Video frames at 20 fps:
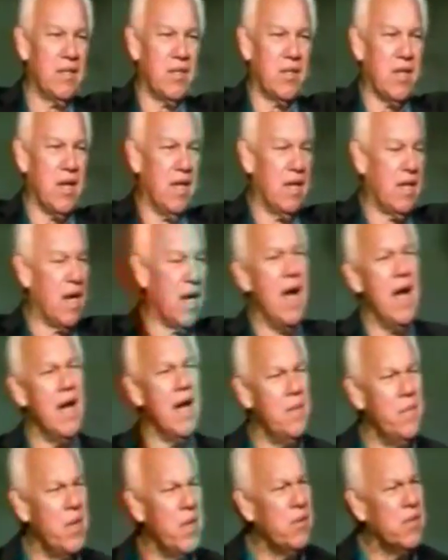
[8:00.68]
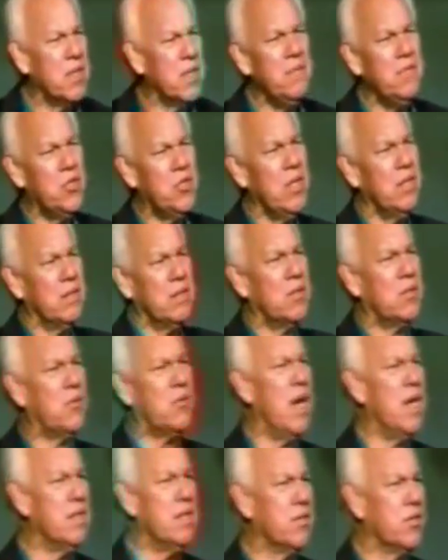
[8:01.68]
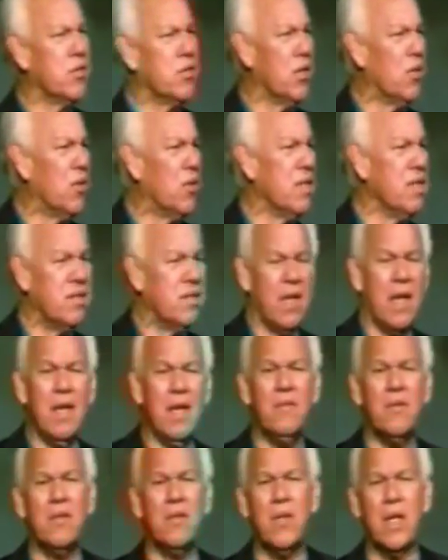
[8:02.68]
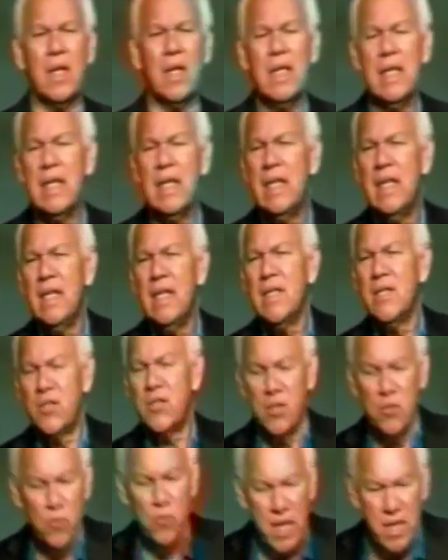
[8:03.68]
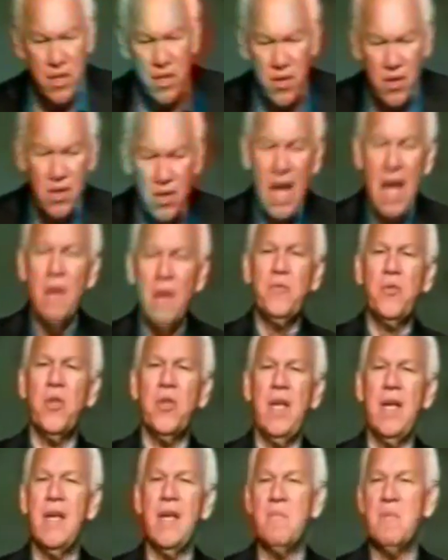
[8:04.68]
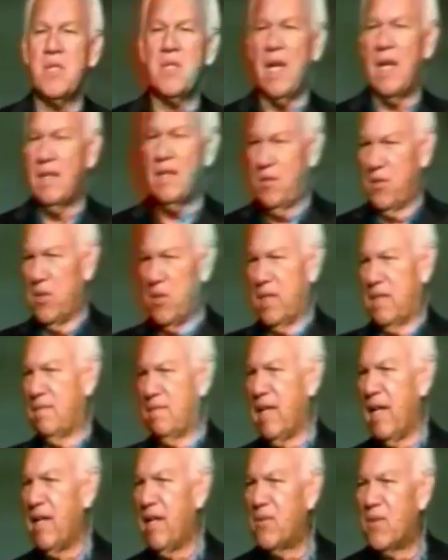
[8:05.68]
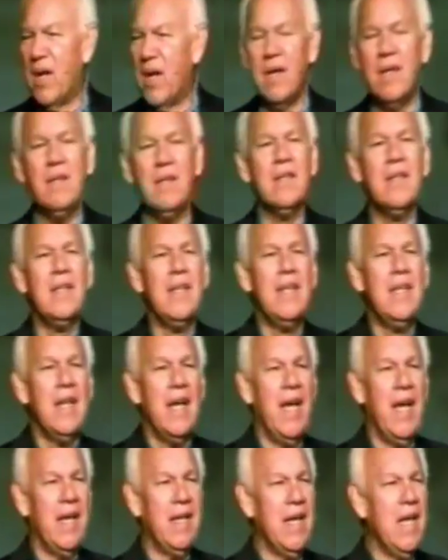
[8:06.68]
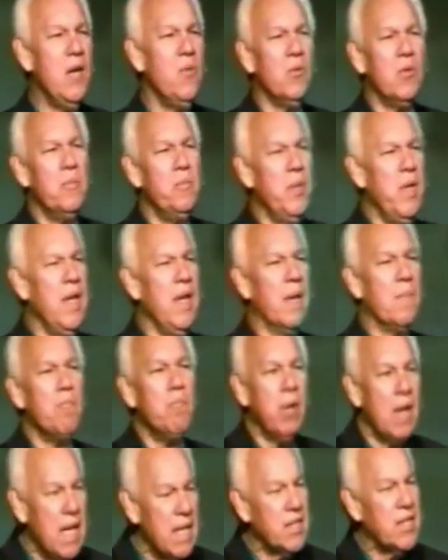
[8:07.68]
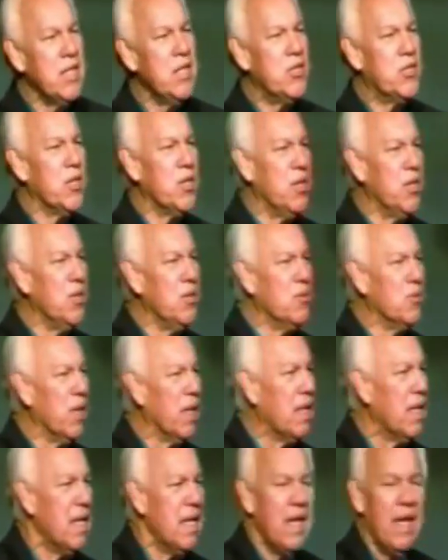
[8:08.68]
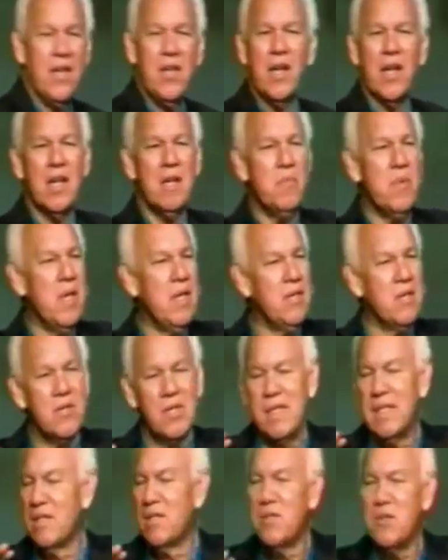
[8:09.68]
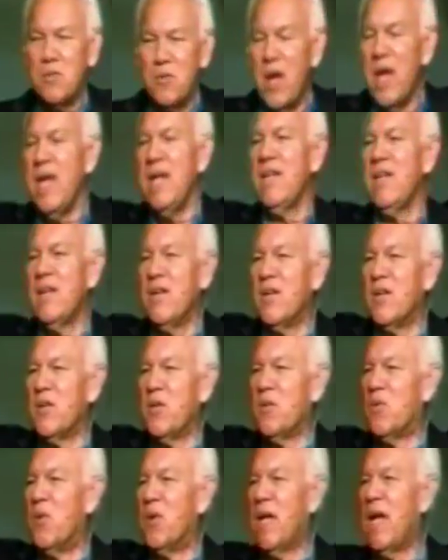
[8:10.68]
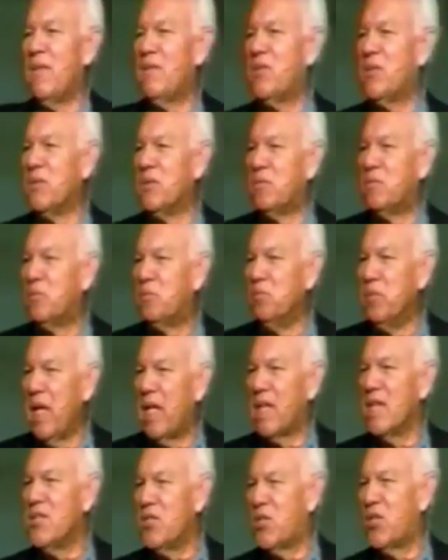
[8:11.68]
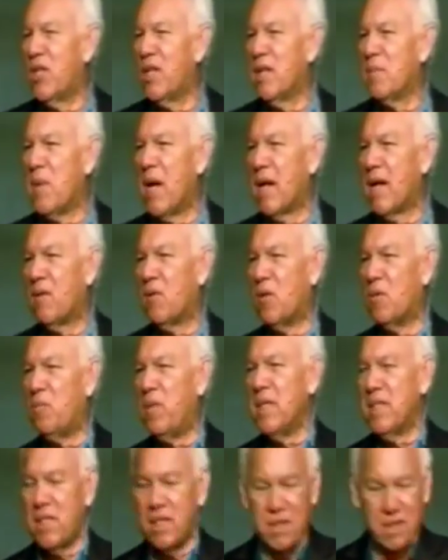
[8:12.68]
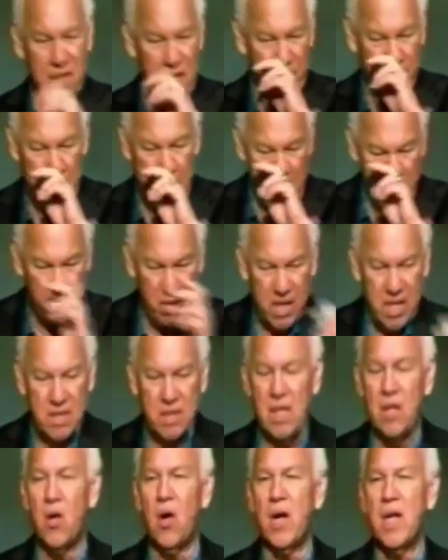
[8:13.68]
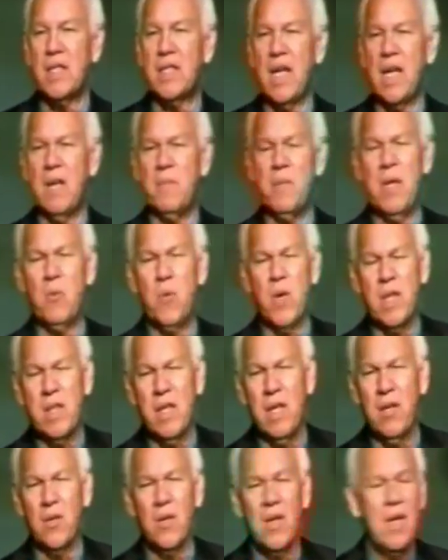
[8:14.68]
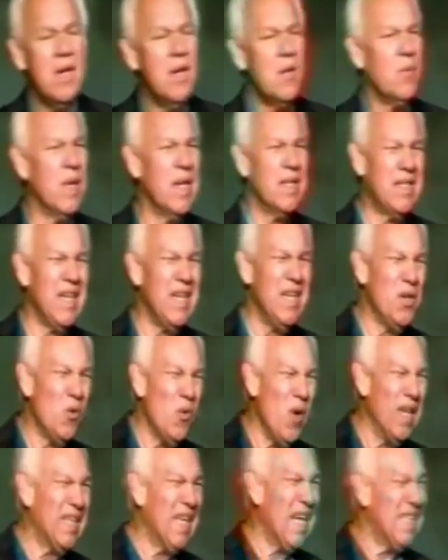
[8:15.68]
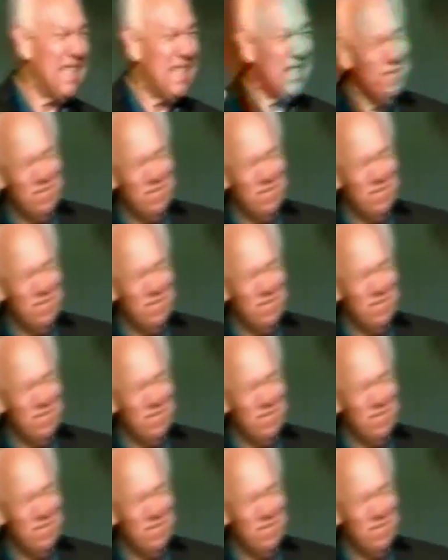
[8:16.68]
call, come and receive Jesus Christ as your Lord and Savior and surrender your life to him, as I'll do it later on, and he will be a blessing to you and you're going to be doing great. You know, you won't have to be concerned about a whole bunch of stuff because the Lord is going to be with you. Well, I'll tell you what, that's,